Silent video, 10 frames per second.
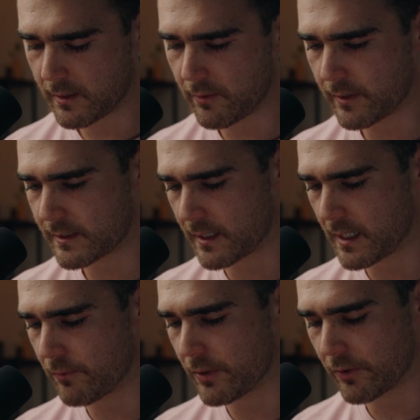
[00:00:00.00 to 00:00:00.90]
We're just going
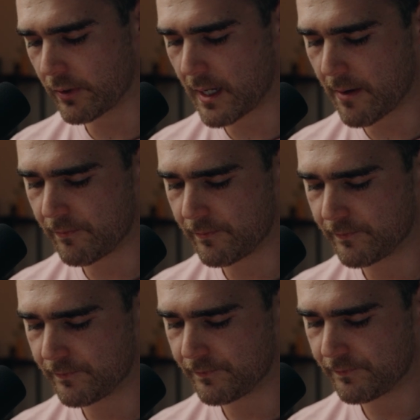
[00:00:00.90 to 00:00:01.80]
to hit him with a good game.
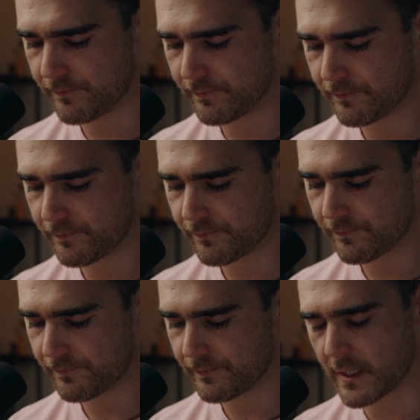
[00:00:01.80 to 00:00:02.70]

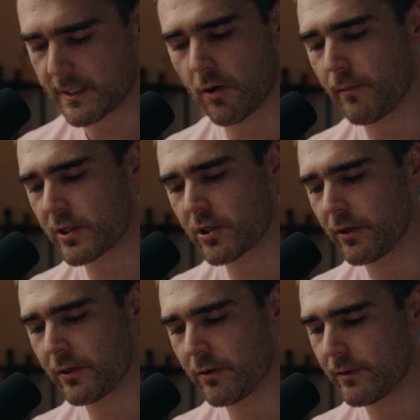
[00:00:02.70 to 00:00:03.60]
There's not much you
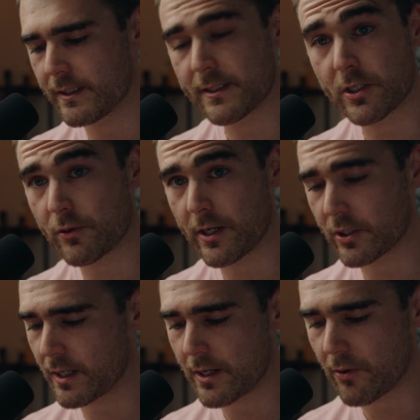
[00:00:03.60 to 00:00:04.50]
can do in this
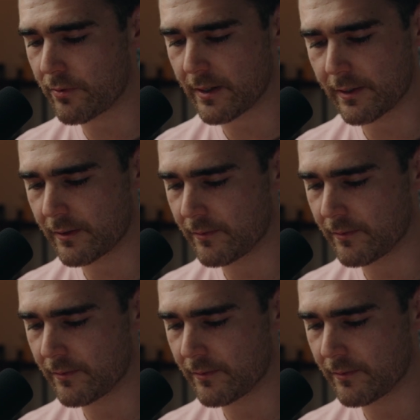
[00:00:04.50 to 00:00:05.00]
situation, I don't think.